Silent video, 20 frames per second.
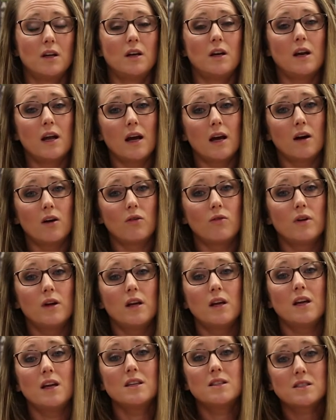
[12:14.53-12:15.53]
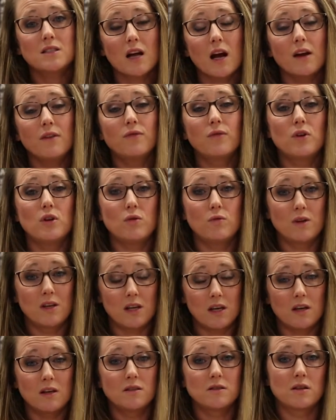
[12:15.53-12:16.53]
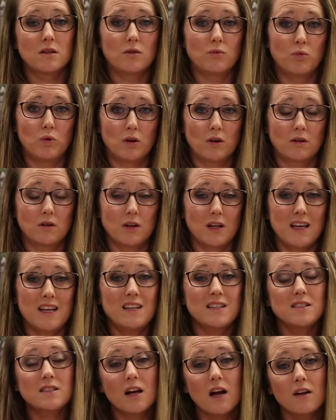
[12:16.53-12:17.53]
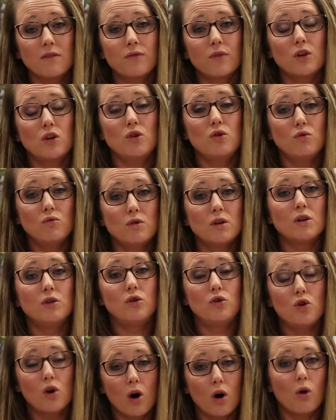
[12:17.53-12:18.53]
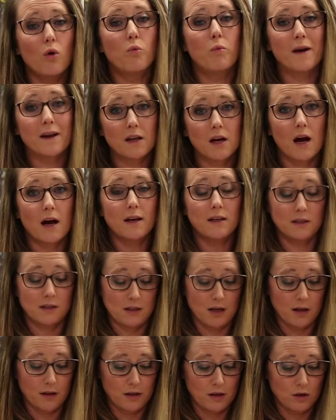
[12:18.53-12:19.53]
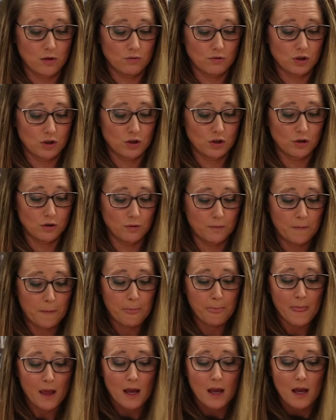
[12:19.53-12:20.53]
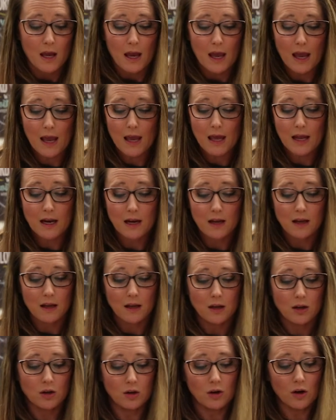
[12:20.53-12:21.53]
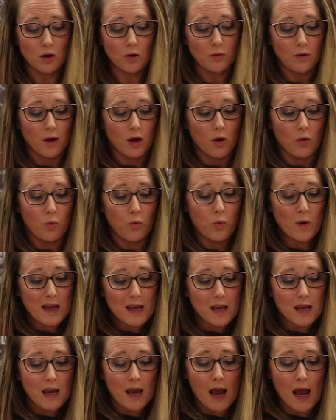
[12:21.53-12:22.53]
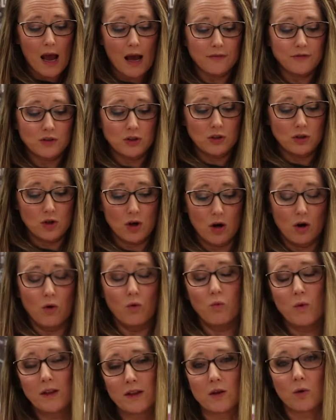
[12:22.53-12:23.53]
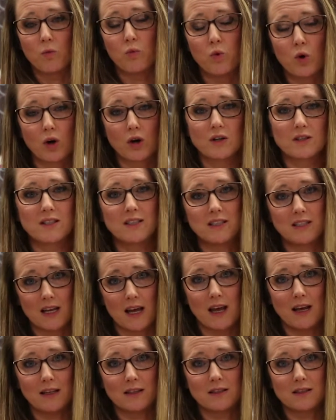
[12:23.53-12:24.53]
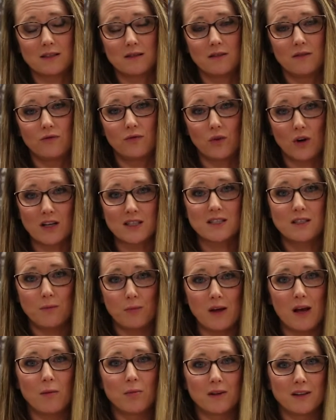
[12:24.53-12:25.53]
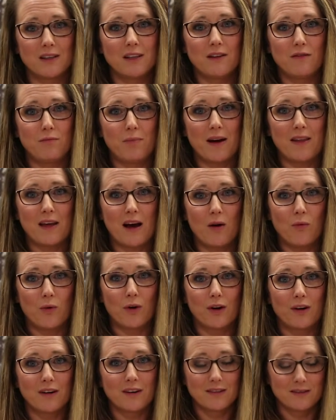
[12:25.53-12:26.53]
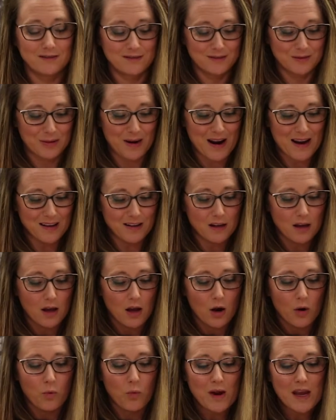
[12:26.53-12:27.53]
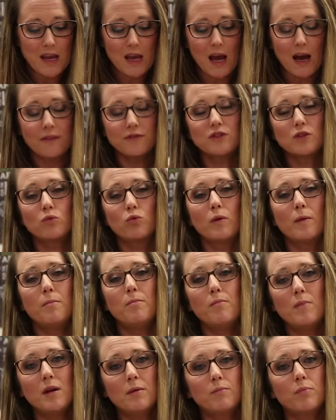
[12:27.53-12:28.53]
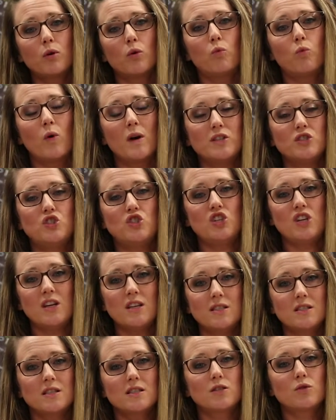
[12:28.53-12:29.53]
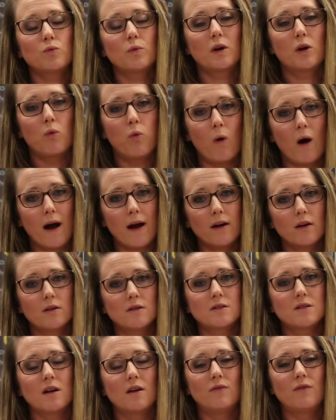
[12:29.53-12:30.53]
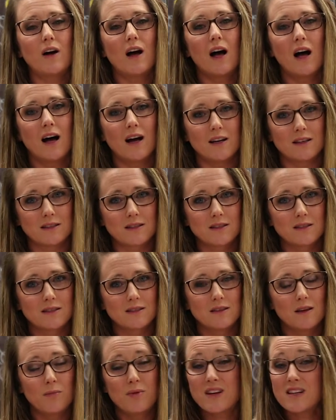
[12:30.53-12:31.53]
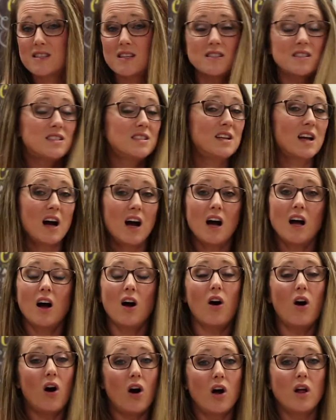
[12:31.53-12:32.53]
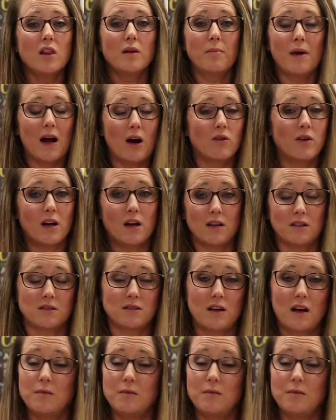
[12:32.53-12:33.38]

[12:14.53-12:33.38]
Now, it's time for you to get into the Word. It is time for you to know what God is telling you to do. And, you know, we have to know what the Word says for us to be able to live by that Word, right? We have to remember what Jesus requires of us, because it's not all about us.